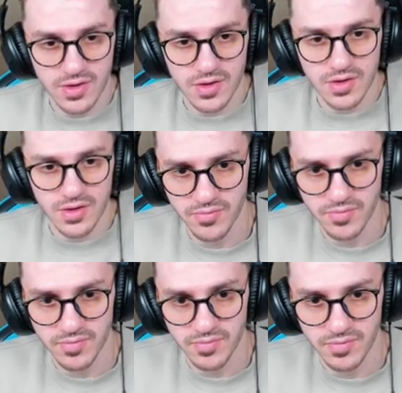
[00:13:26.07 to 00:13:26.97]

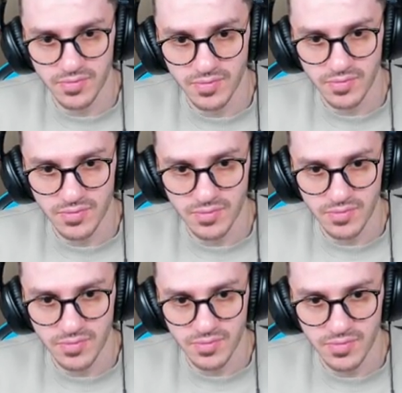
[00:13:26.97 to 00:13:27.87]

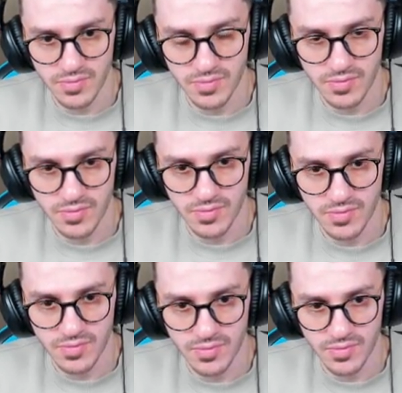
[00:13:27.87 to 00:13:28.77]

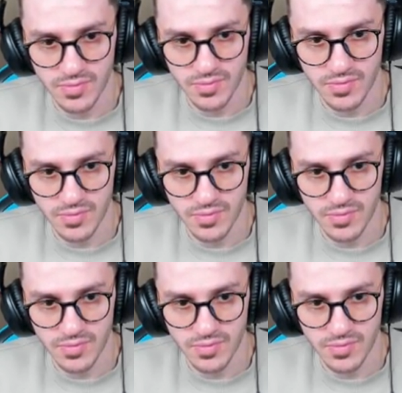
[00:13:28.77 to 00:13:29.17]
(silence)